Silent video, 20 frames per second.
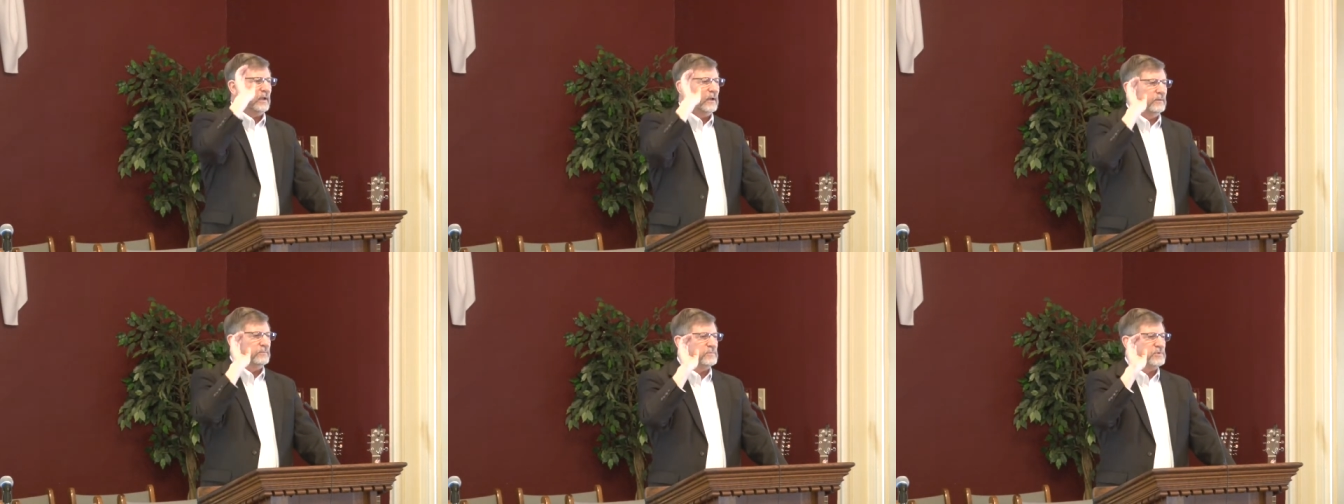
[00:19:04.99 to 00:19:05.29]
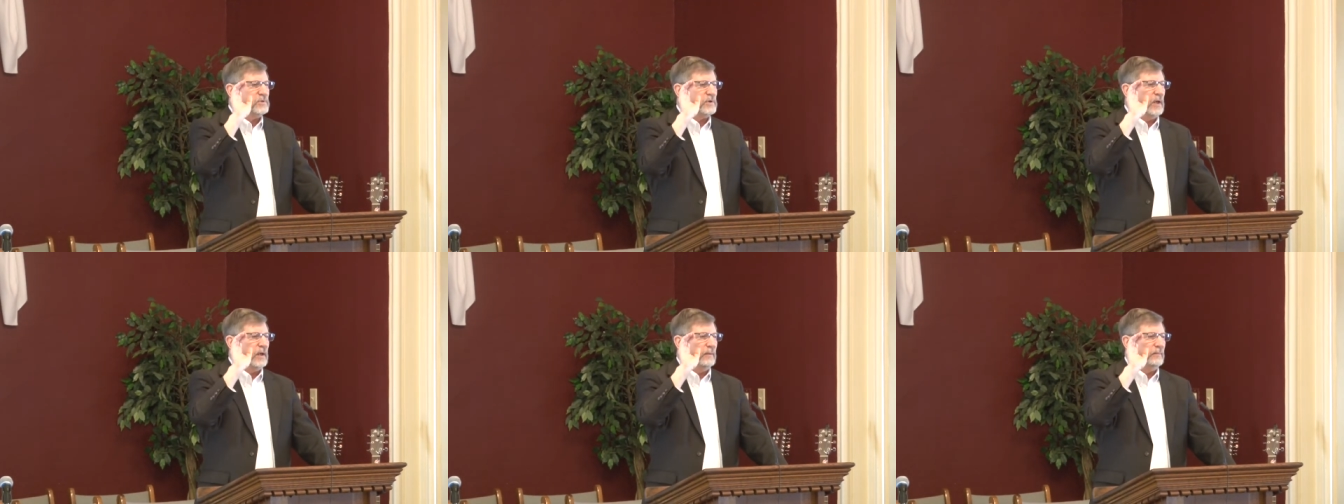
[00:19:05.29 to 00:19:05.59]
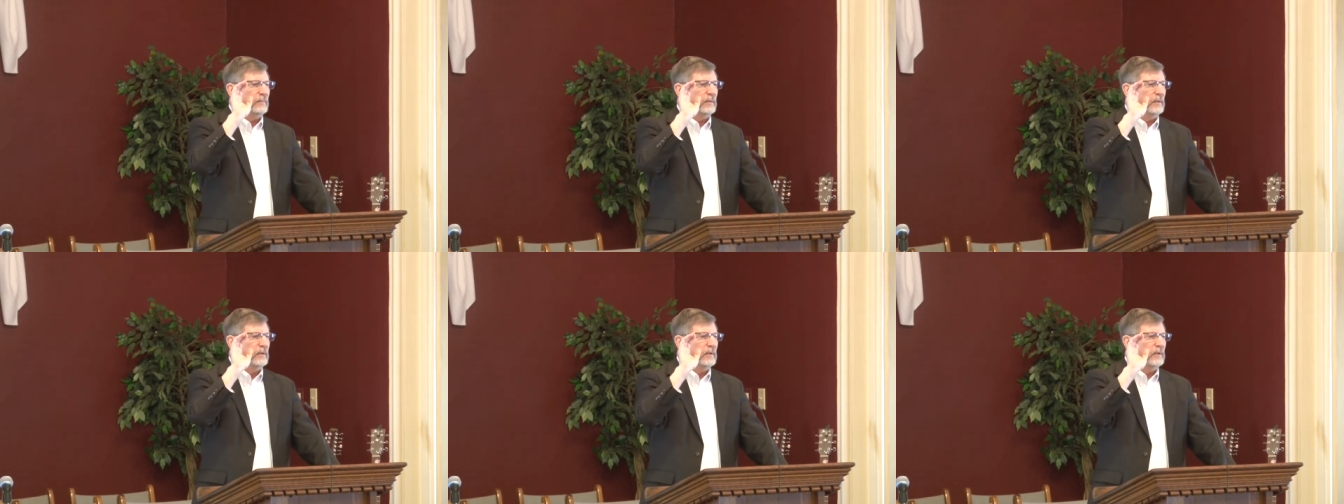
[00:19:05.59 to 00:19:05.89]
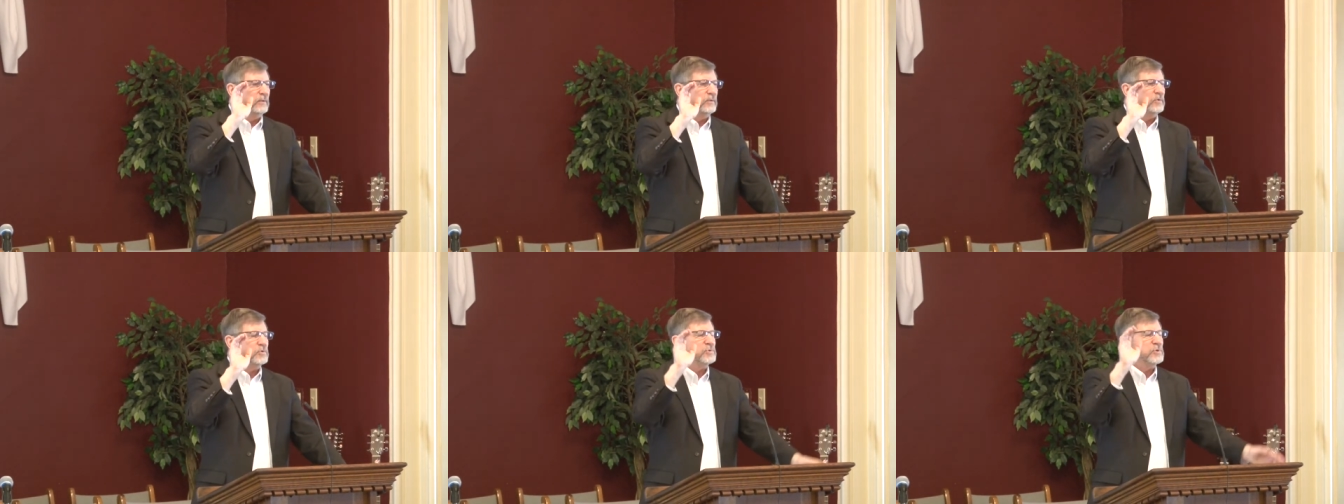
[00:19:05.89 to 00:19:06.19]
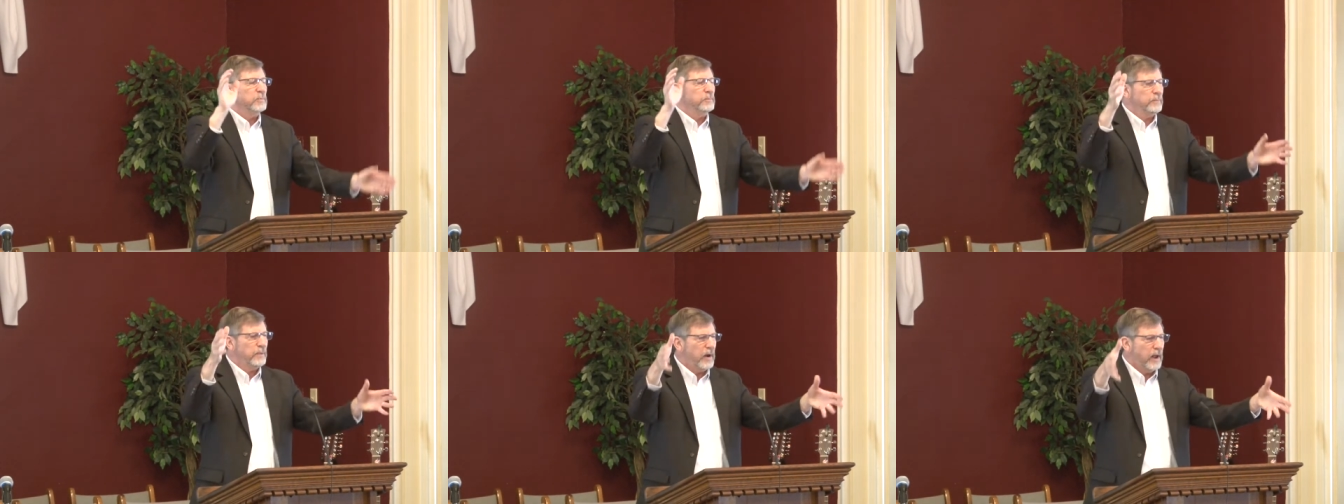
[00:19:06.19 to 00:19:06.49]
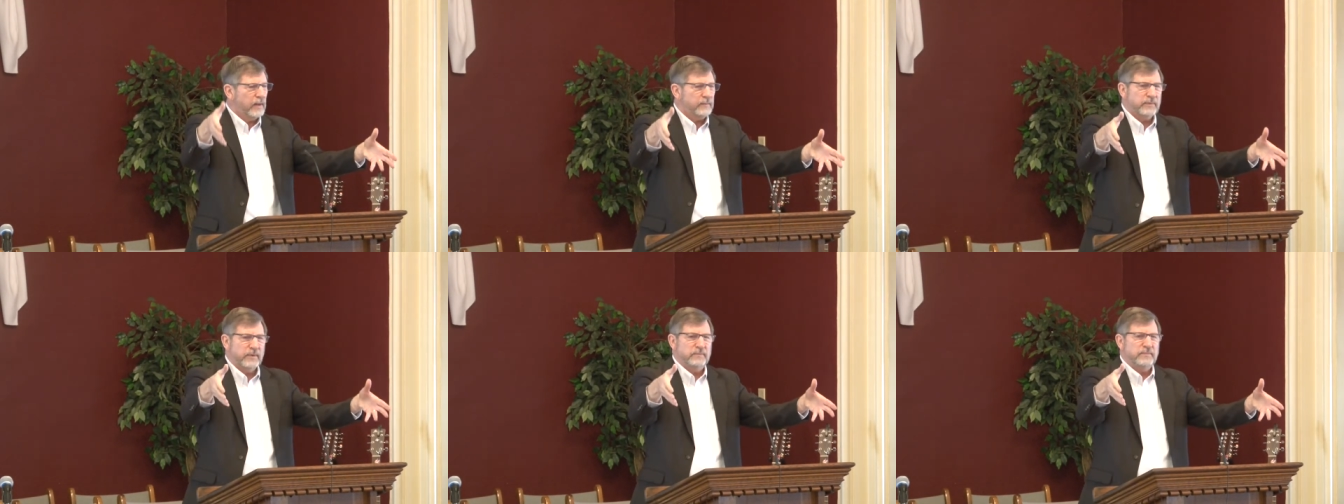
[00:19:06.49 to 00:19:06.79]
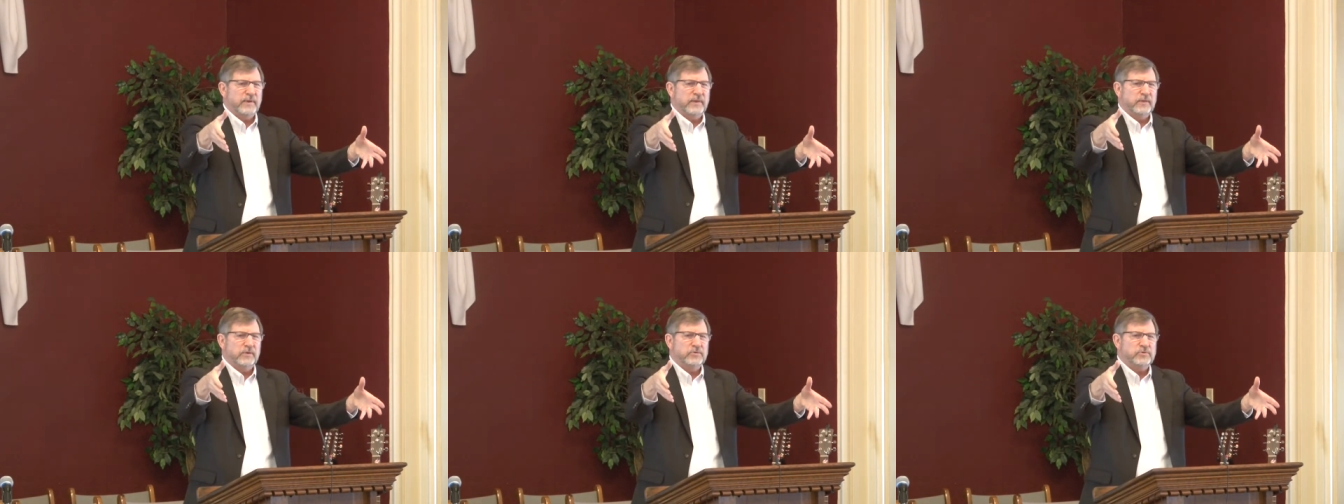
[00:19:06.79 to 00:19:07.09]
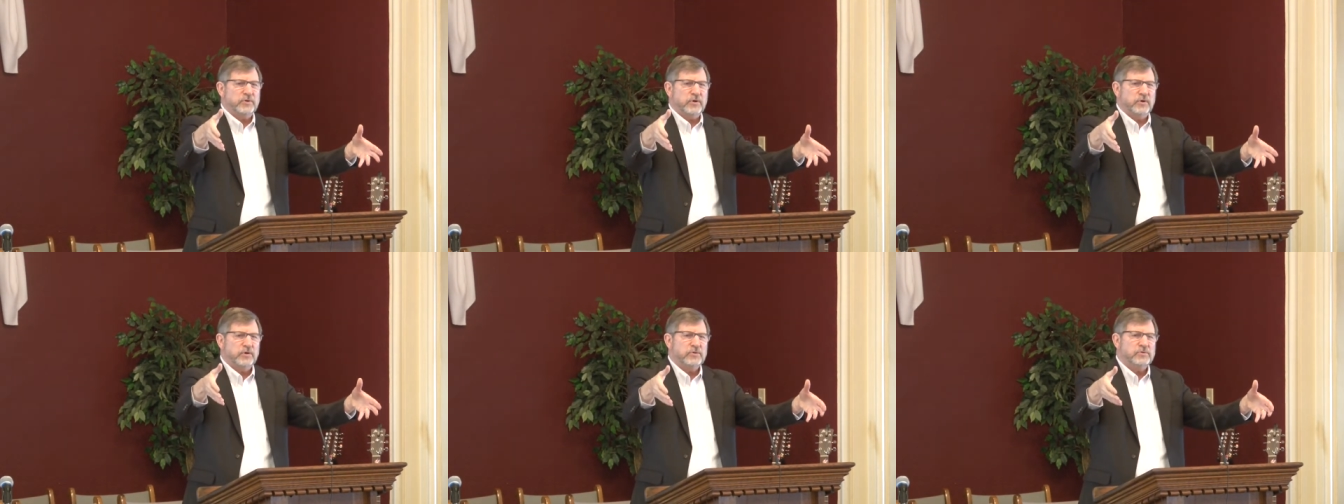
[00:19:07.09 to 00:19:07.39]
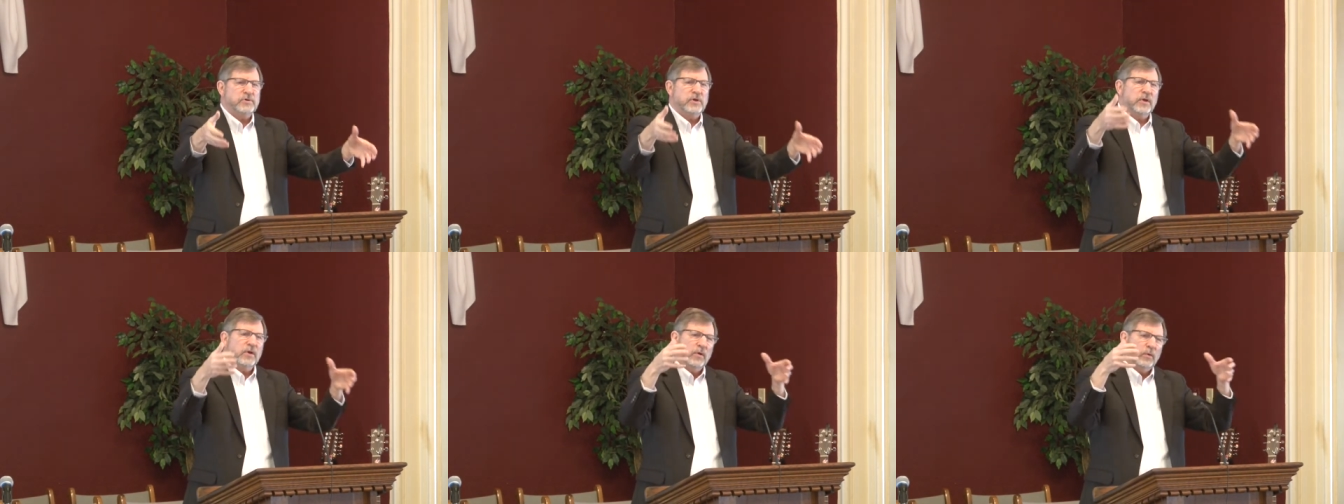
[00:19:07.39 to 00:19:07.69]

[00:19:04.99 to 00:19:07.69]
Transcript: comes up. There's a problem in the church.